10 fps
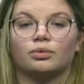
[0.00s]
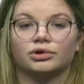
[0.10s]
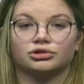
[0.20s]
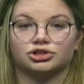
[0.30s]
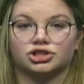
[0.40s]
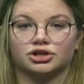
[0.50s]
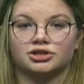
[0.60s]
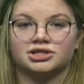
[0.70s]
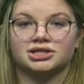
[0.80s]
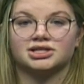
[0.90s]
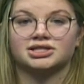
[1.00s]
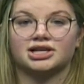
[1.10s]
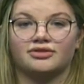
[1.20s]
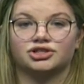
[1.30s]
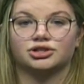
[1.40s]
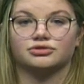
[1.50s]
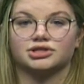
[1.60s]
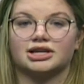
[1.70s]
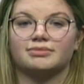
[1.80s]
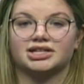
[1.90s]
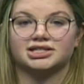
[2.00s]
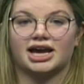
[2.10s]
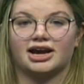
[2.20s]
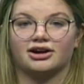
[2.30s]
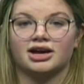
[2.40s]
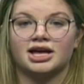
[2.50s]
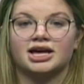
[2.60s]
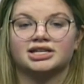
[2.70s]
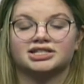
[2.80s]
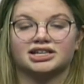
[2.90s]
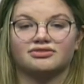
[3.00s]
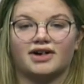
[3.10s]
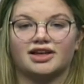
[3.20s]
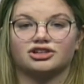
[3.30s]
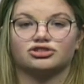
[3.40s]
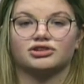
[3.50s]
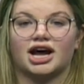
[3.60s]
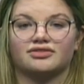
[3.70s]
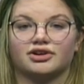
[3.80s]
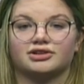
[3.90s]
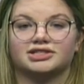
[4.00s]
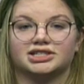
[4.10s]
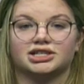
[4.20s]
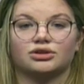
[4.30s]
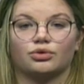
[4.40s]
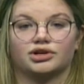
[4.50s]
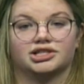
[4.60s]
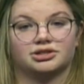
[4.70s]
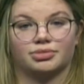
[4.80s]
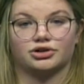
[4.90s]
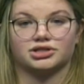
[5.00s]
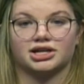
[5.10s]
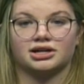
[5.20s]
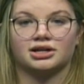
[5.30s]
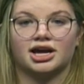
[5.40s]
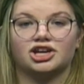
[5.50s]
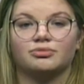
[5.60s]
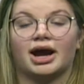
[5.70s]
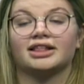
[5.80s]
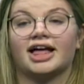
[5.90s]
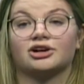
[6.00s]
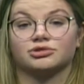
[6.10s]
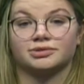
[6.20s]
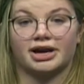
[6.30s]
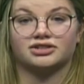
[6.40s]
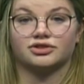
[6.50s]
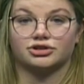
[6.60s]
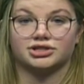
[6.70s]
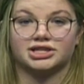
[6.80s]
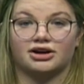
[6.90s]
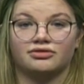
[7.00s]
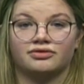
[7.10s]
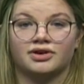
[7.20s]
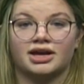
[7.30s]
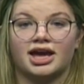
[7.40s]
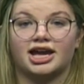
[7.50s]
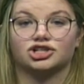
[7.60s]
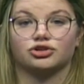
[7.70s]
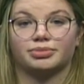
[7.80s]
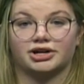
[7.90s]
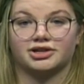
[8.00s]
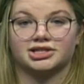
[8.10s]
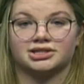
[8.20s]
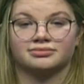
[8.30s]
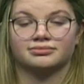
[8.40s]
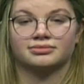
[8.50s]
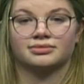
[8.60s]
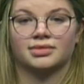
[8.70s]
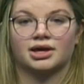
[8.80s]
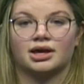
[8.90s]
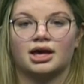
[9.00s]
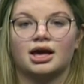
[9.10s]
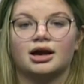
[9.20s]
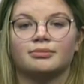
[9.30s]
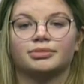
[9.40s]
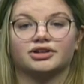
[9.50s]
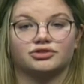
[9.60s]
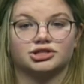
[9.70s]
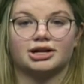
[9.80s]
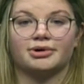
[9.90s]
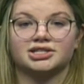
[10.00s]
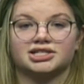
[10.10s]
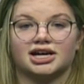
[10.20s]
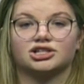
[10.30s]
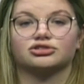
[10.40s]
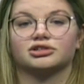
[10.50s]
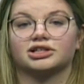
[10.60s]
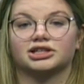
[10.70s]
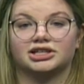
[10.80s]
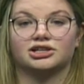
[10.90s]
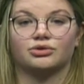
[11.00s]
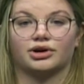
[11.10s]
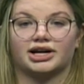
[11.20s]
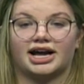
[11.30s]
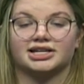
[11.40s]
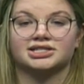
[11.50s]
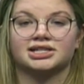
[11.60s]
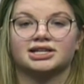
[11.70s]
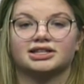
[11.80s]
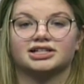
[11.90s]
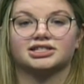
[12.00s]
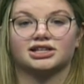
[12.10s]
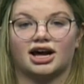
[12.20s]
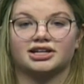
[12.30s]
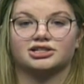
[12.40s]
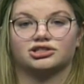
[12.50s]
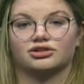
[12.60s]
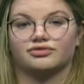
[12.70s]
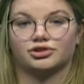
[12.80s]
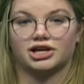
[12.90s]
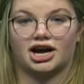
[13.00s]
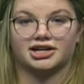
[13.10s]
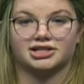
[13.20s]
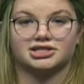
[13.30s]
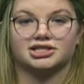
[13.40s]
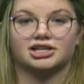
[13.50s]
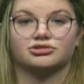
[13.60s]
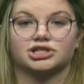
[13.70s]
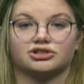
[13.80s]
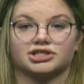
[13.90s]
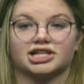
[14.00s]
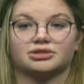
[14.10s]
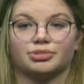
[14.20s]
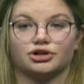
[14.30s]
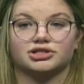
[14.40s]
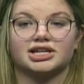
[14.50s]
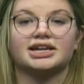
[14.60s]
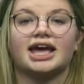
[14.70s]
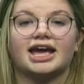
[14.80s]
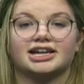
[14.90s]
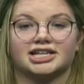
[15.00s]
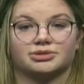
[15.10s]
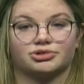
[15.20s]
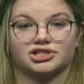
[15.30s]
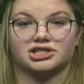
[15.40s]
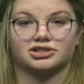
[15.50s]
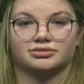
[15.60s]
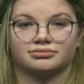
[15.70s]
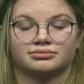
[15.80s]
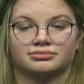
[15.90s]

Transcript: Wrinkled shirts, scuffed shoes, and messy hair signify that you're not a very detail-oriented person, and you might lack respect for yourself and your appearance. But if you step on stage looking clean and organized, then it's a lot easier for the audience to take you seriously as a person and as a presenter.